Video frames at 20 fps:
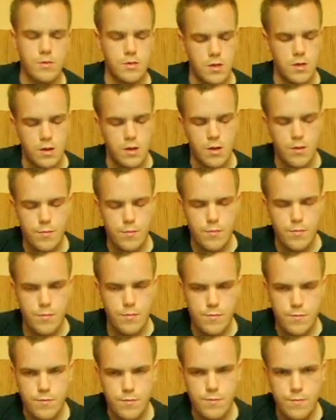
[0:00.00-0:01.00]
to
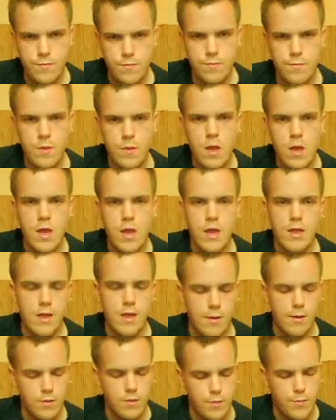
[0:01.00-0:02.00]
hit
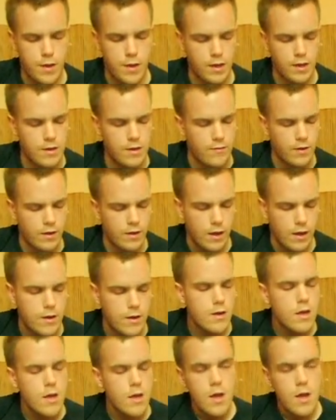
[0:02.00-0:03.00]
that with the pinky finger.
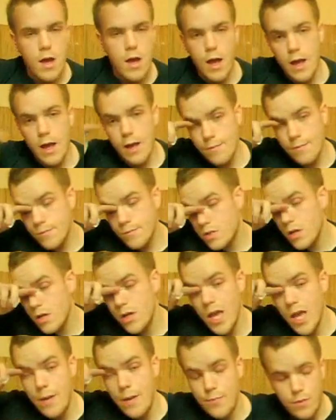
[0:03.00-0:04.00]
So
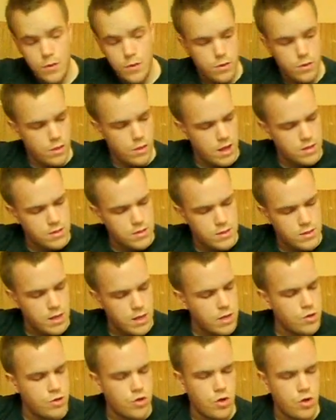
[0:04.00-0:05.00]
yeah, that's
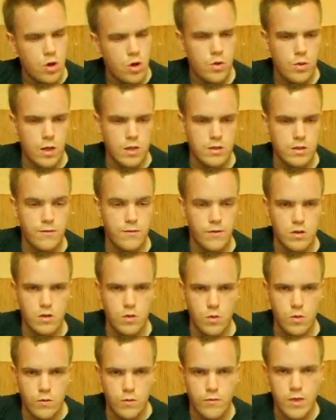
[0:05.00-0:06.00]
the intro. That's the
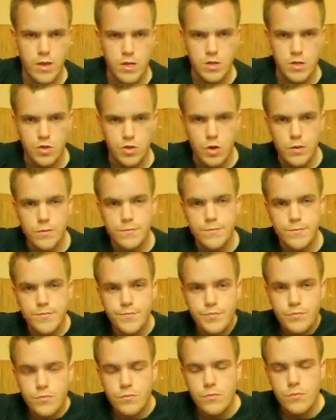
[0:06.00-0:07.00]
first chord for the intro.
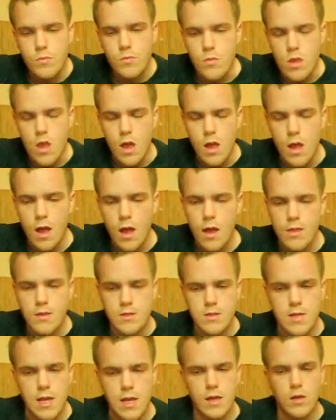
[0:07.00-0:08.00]
The
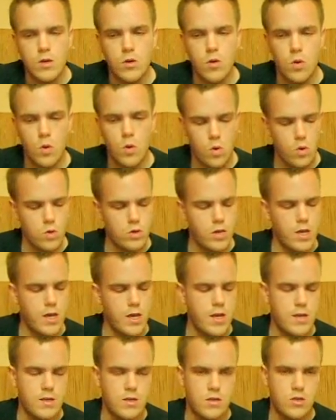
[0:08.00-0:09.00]
2nd chord
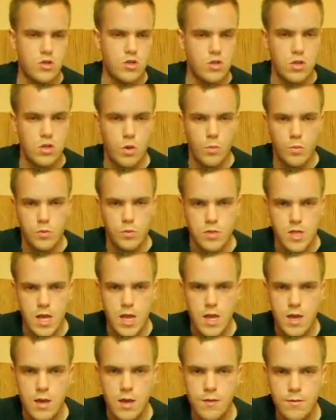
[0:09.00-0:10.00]
is just a normal
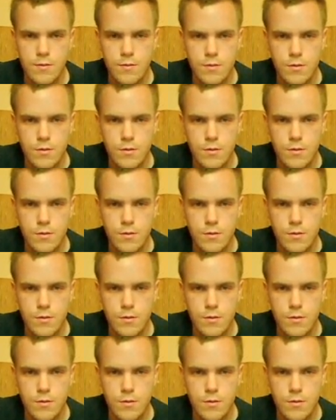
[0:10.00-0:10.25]
C.